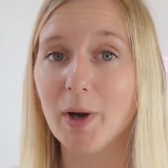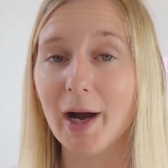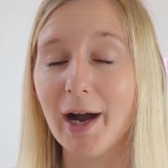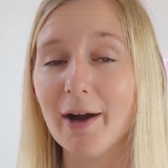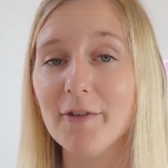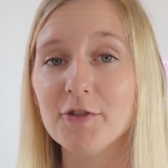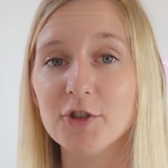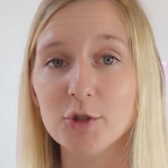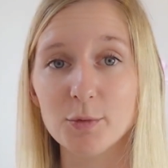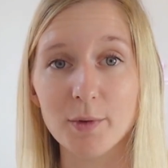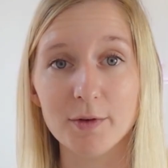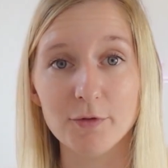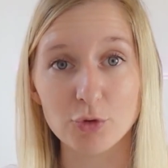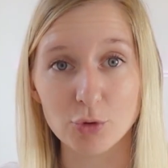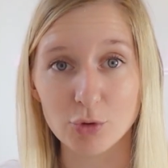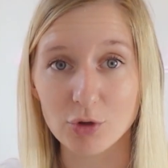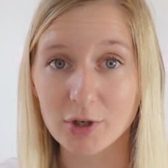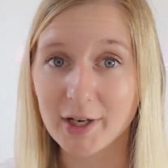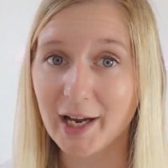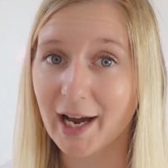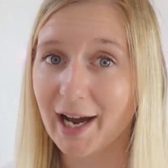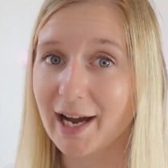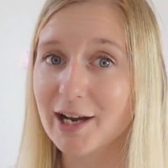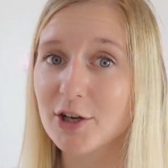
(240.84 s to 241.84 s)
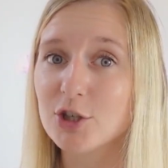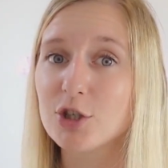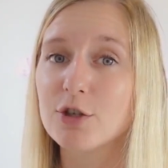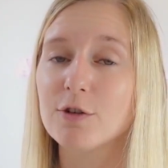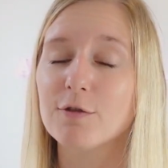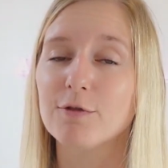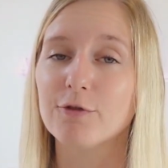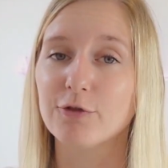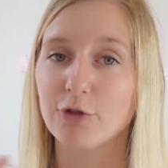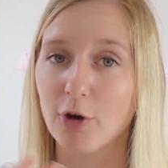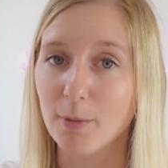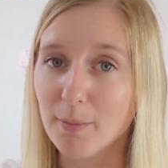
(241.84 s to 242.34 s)
have to withdraw cash
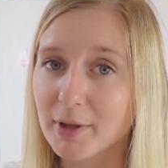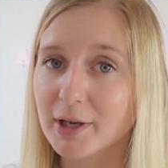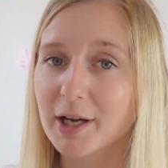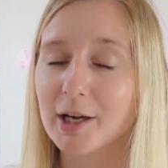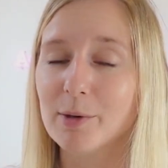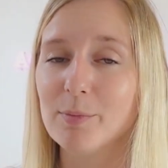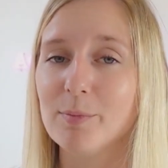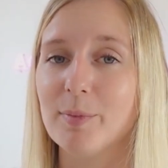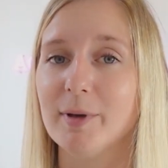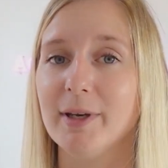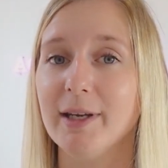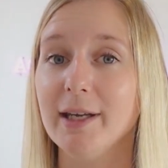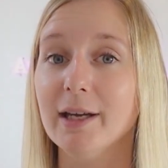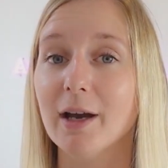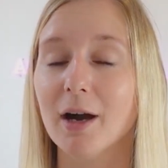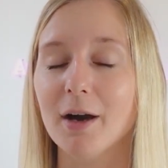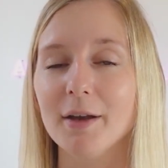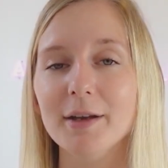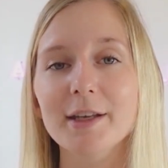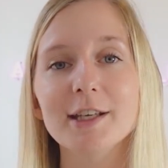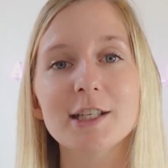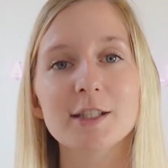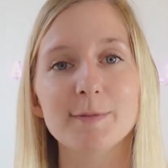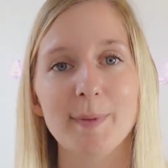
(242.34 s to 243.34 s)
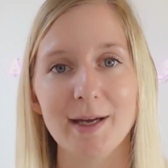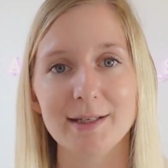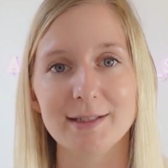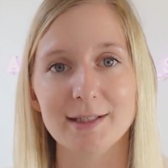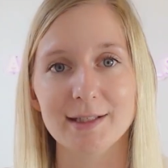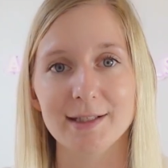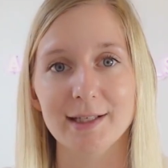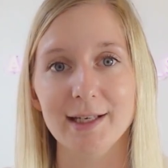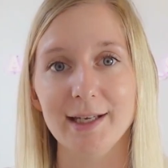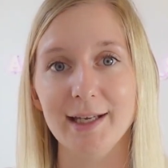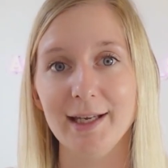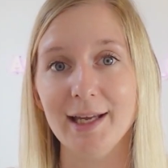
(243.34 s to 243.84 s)
from the company
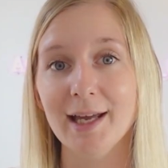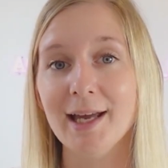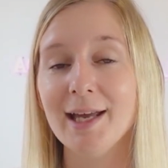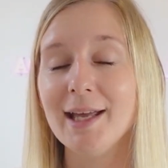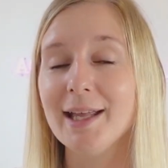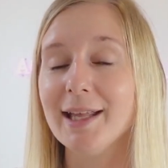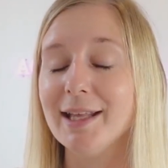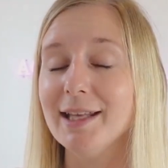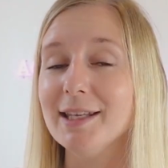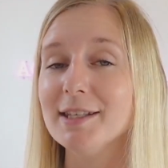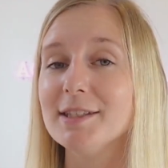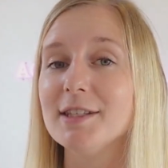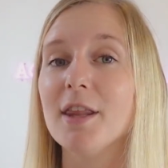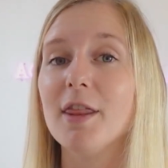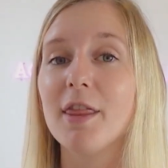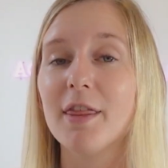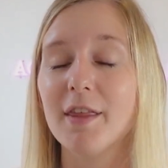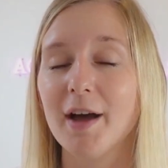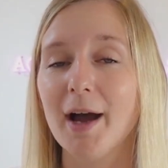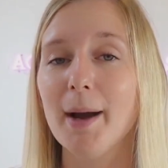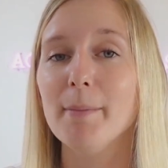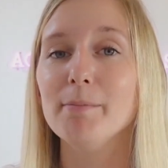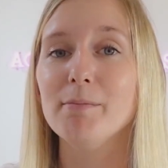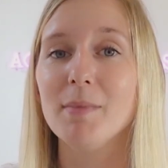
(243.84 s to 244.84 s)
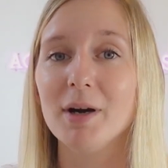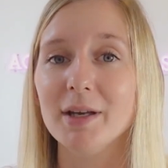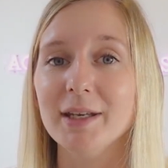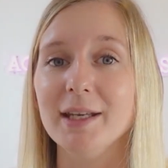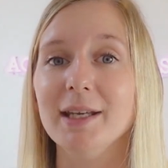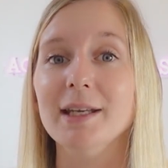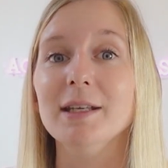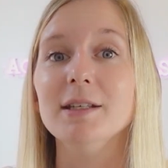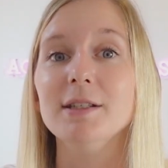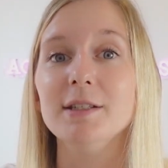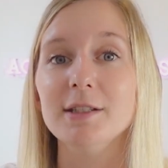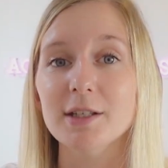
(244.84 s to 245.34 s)
unexpectedly, is that that
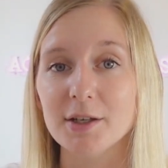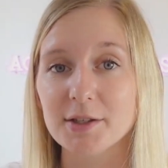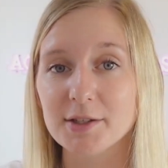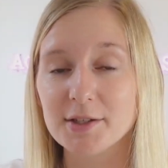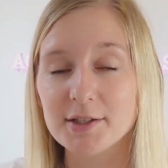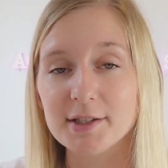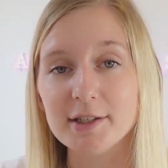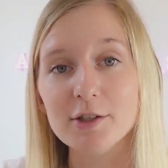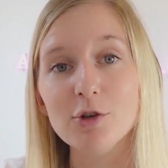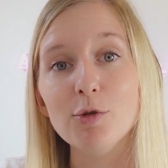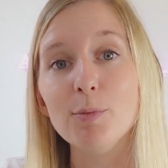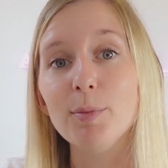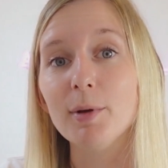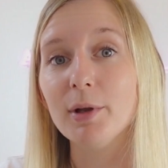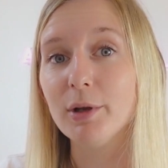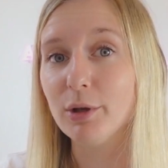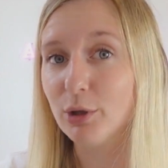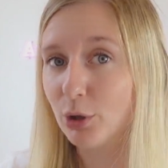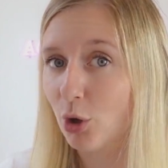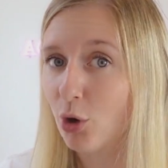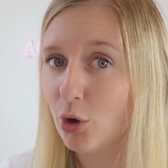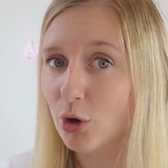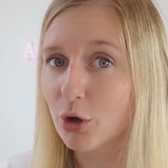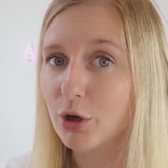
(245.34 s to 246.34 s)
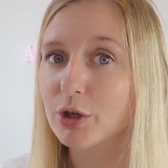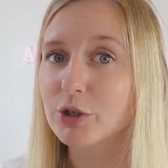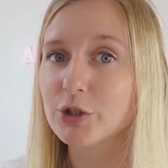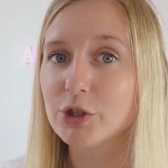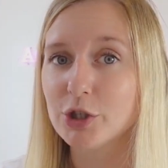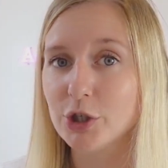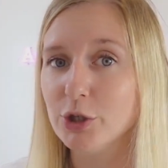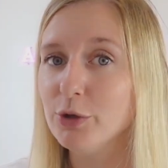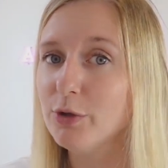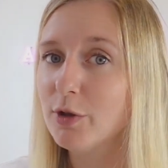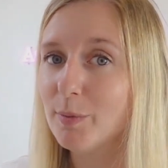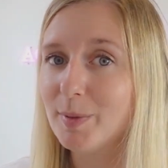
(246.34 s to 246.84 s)
money does still belong
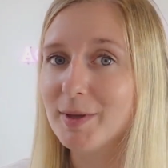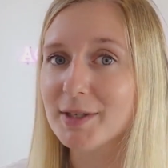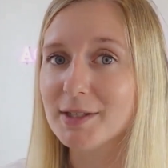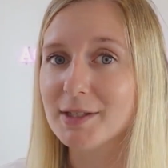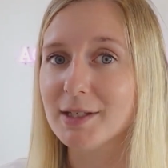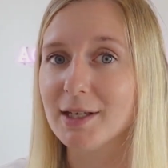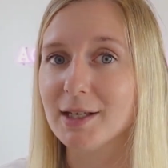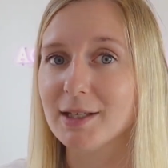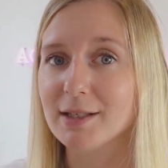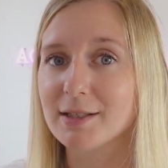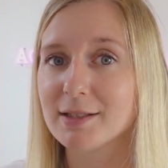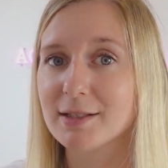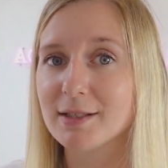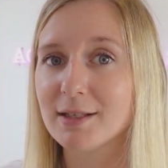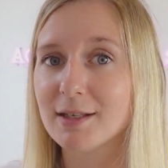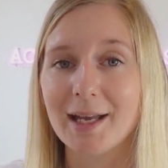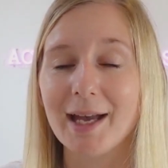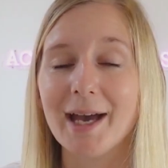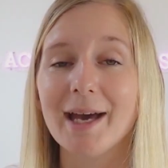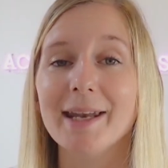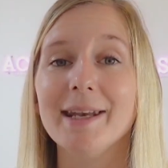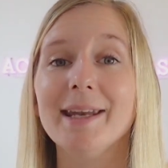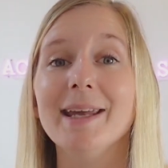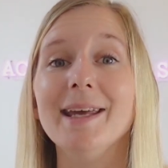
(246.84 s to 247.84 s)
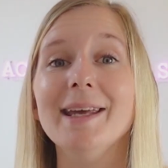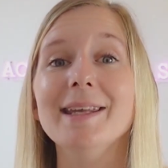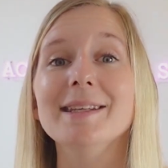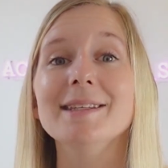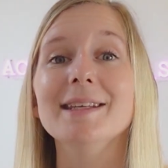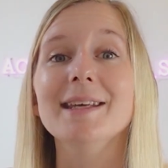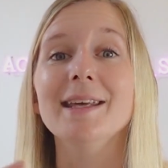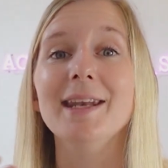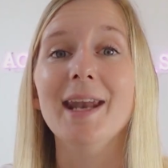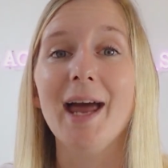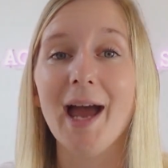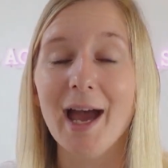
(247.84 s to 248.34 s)
to the business and is
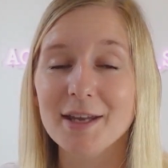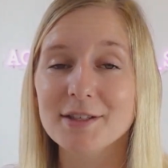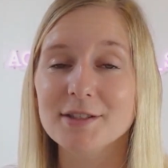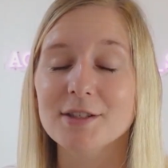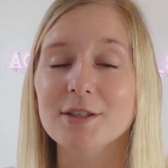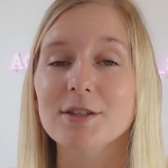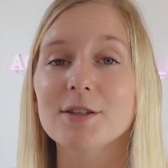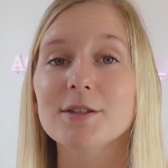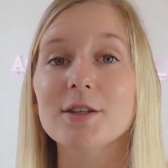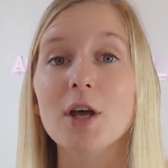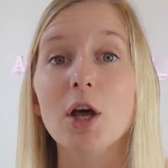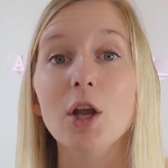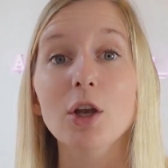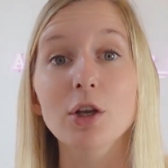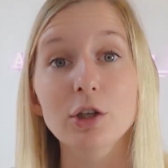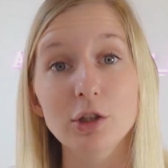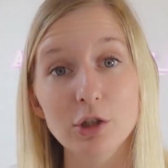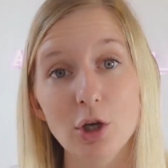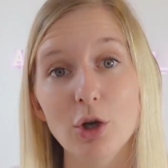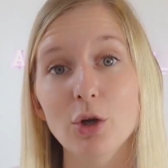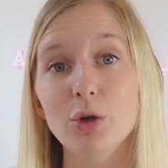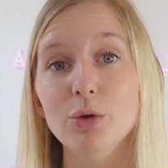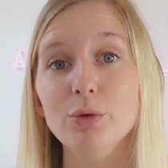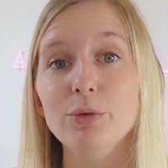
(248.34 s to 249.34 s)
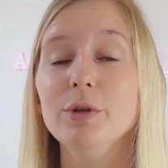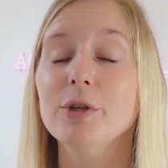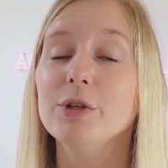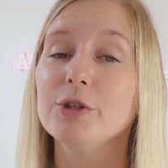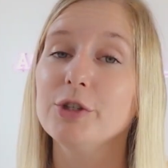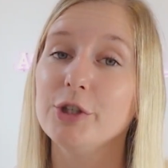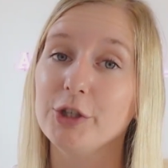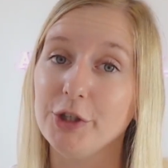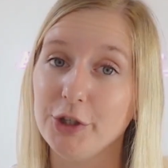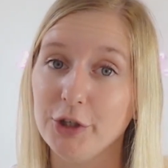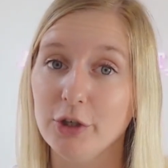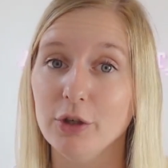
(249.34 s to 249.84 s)
in essence a loan
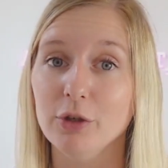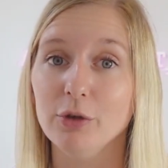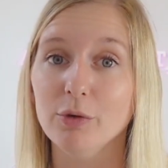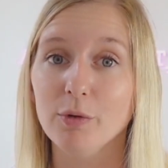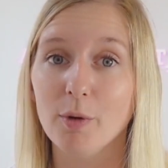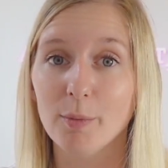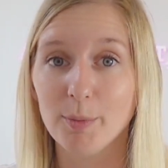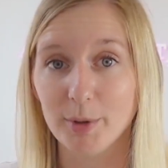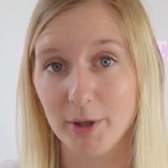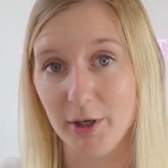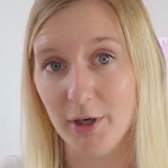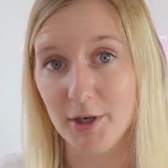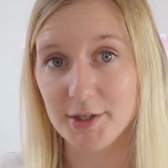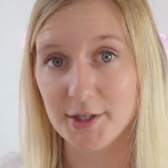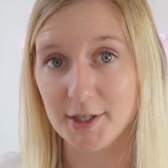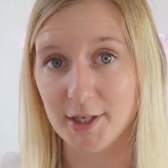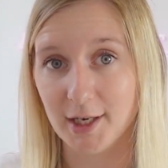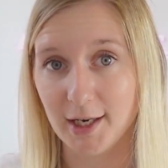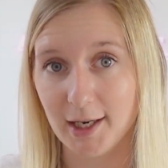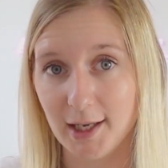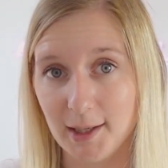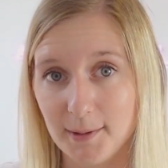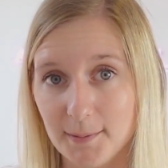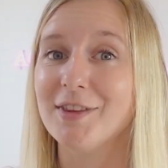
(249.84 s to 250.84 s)
to you personally.